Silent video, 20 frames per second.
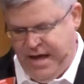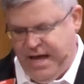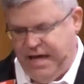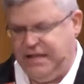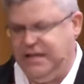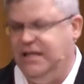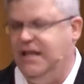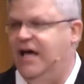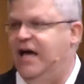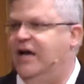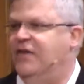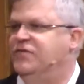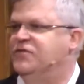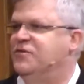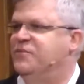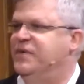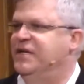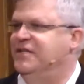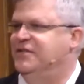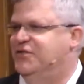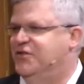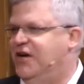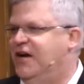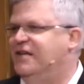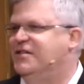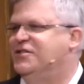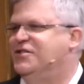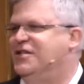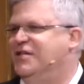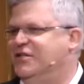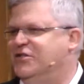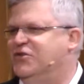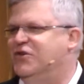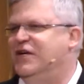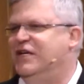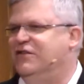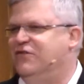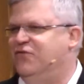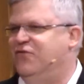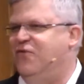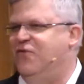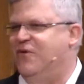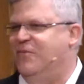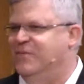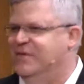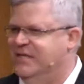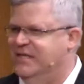and lives are being touched and transformed.